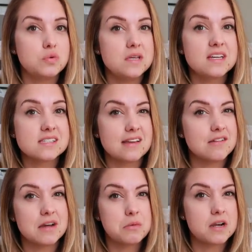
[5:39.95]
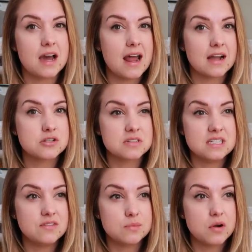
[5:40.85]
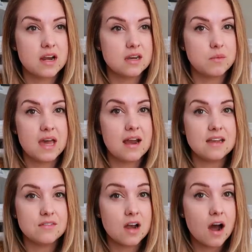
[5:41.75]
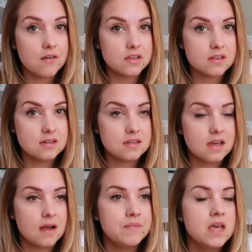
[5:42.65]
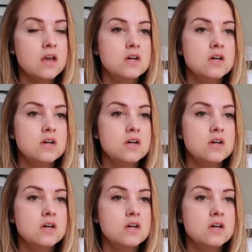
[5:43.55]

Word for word: weeks there that we're not actually even pregnant. We hadn't even ovulated yet.